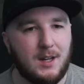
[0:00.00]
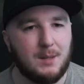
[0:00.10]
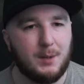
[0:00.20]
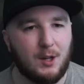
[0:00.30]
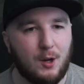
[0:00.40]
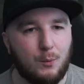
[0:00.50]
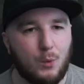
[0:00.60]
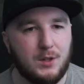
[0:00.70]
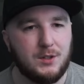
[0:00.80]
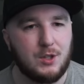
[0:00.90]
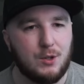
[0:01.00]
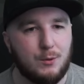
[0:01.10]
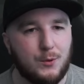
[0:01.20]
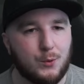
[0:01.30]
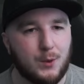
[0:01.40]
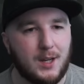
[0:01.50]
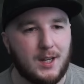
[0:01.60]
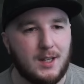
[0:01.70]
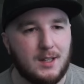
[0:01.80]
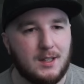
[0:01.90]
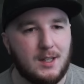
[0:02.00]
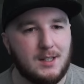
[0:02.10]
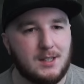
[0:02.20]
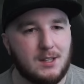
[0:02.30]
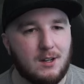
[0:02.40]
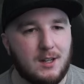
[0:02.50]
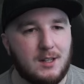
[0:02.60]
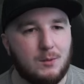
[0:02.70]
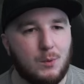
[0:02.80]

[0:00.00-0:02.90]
And then we're going to go 1, 2, 3 inside.